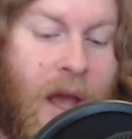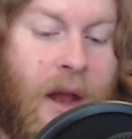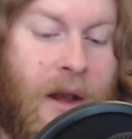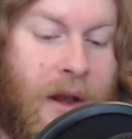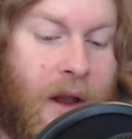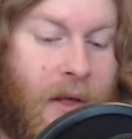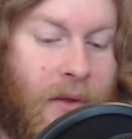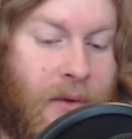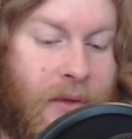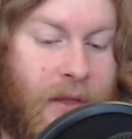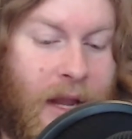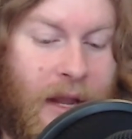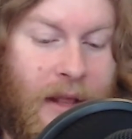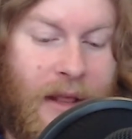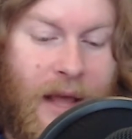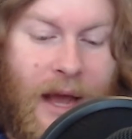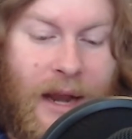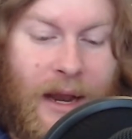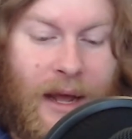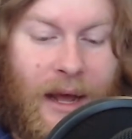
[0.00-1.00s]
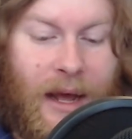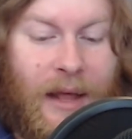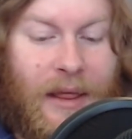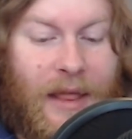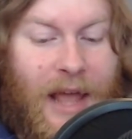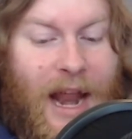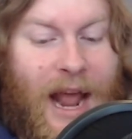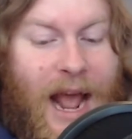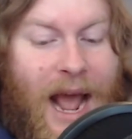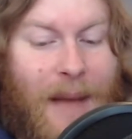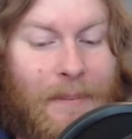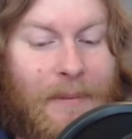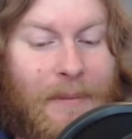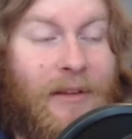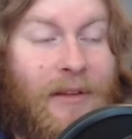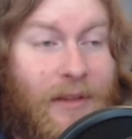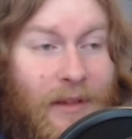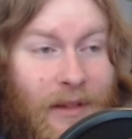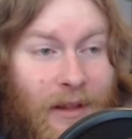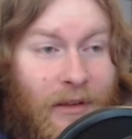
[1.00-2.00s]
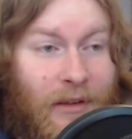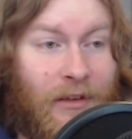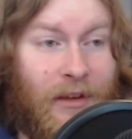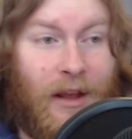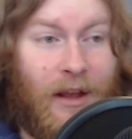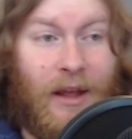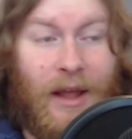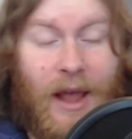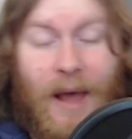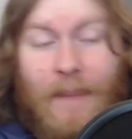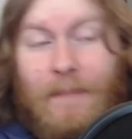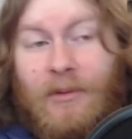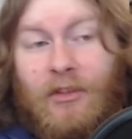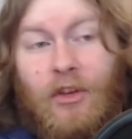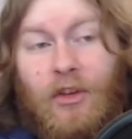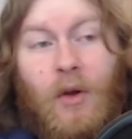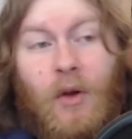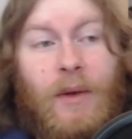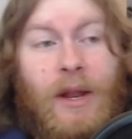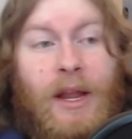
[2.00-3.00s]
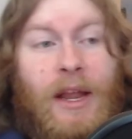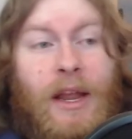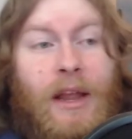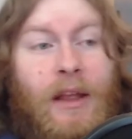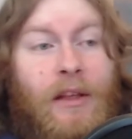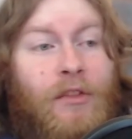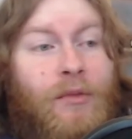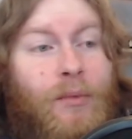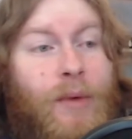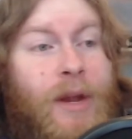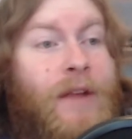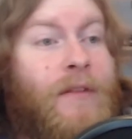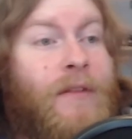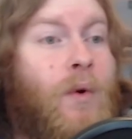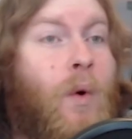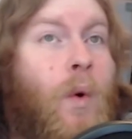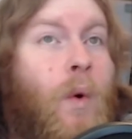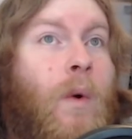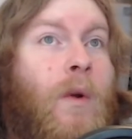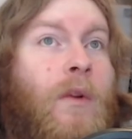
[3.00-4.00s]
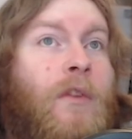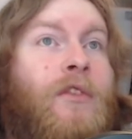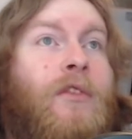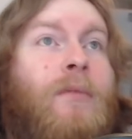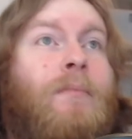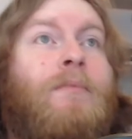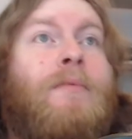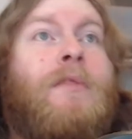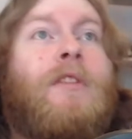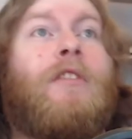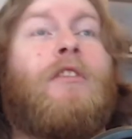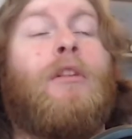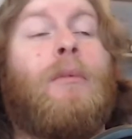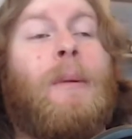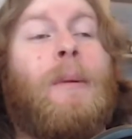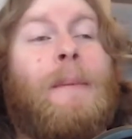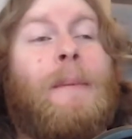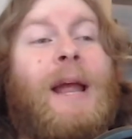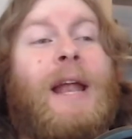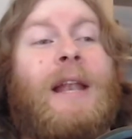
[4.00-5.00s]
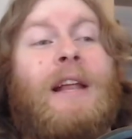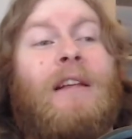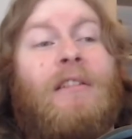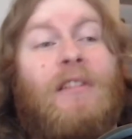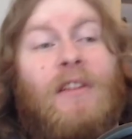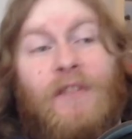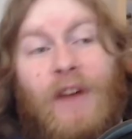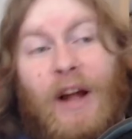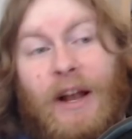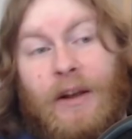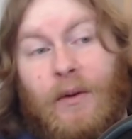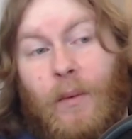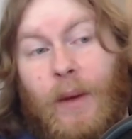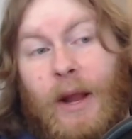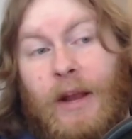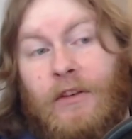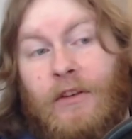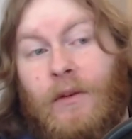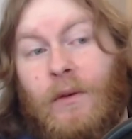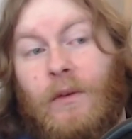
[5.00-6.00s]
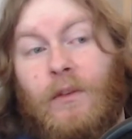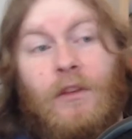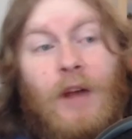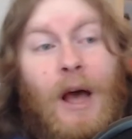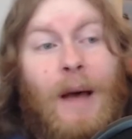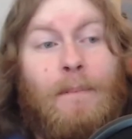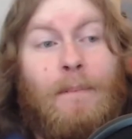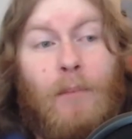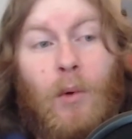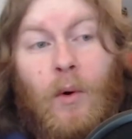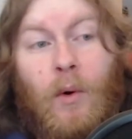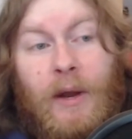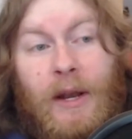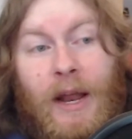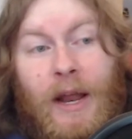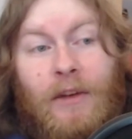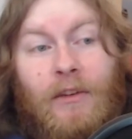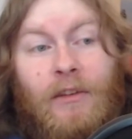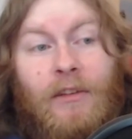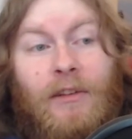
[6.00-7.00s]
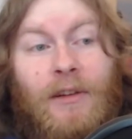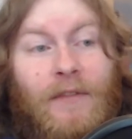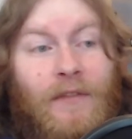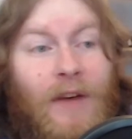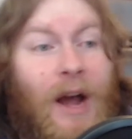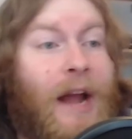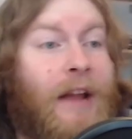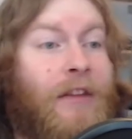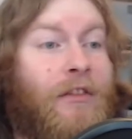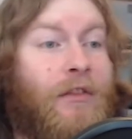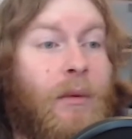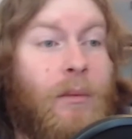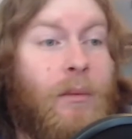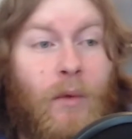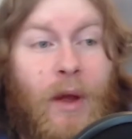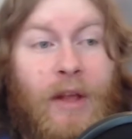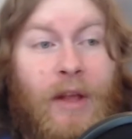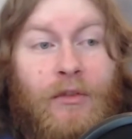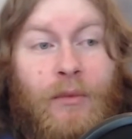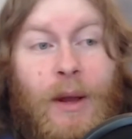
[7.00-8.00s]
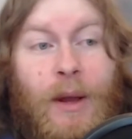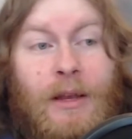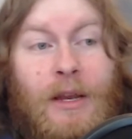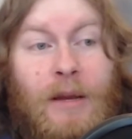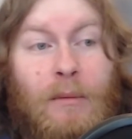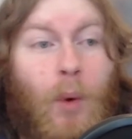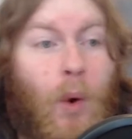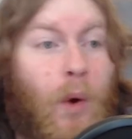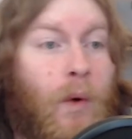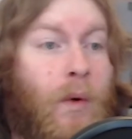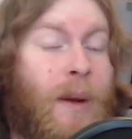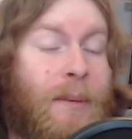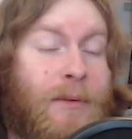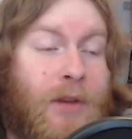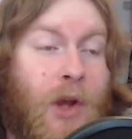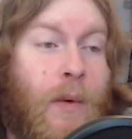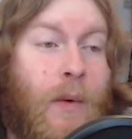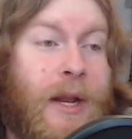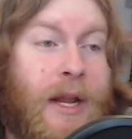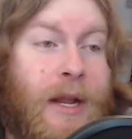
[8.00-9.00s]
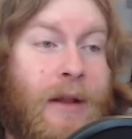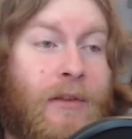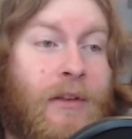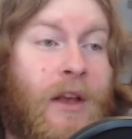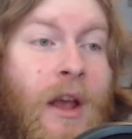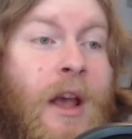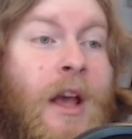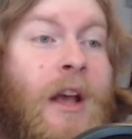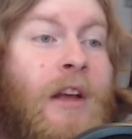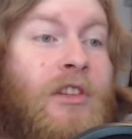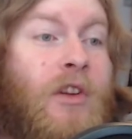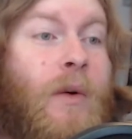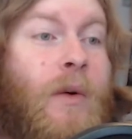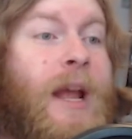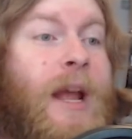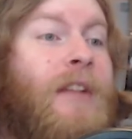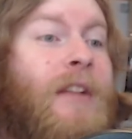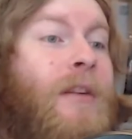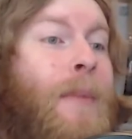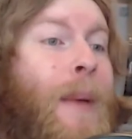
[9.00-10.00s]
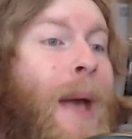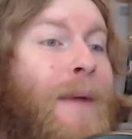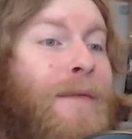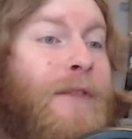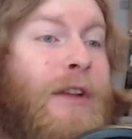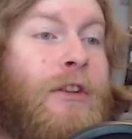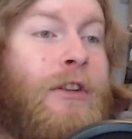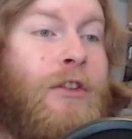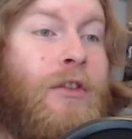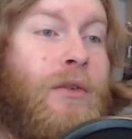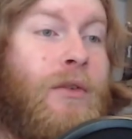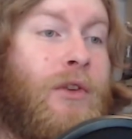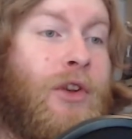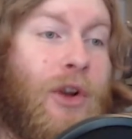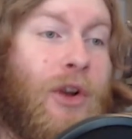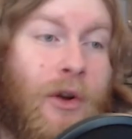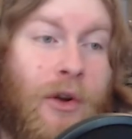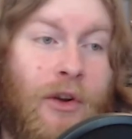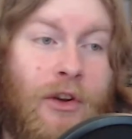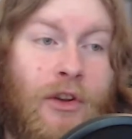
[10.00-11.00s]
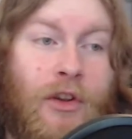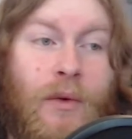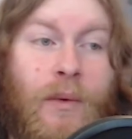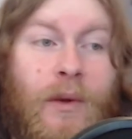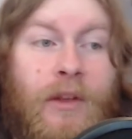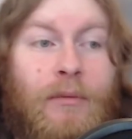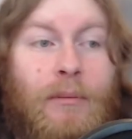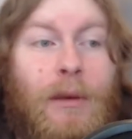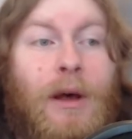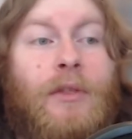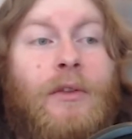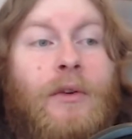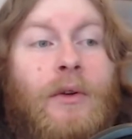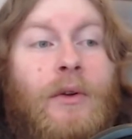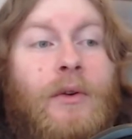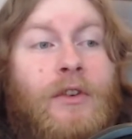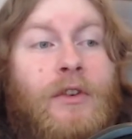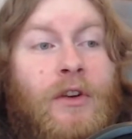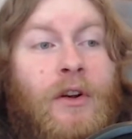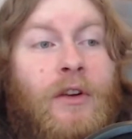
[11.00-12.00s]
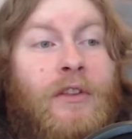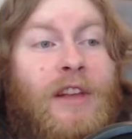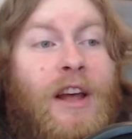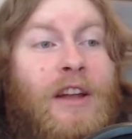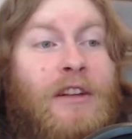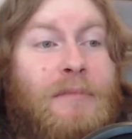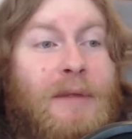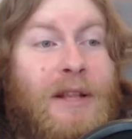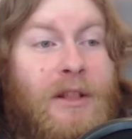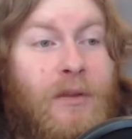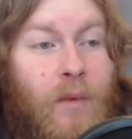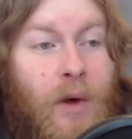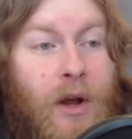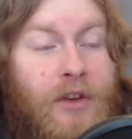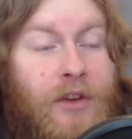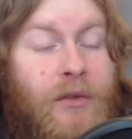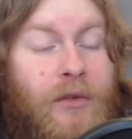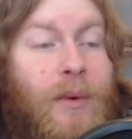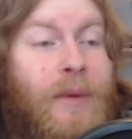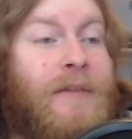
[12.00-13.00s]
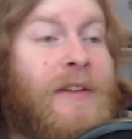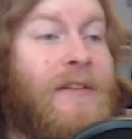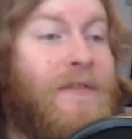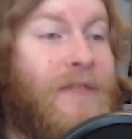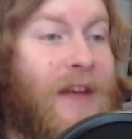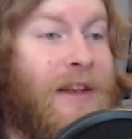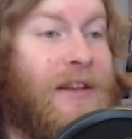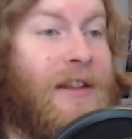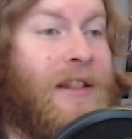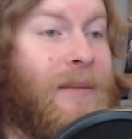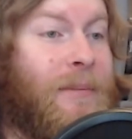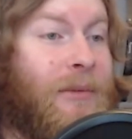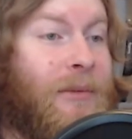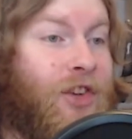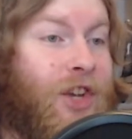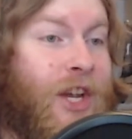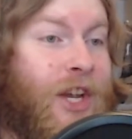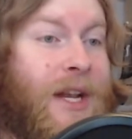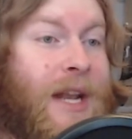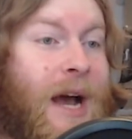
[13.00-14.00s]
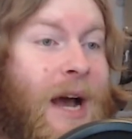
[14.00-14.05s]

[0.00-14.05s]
Another thing that uh, that happens in this uh, episode is we, of course, Superman needs to find a way to stop Morgan Edge's device from resurrecting more Kryptonians, so he ends up having to turn to his mother, who turns out to be the one to have invented the machine.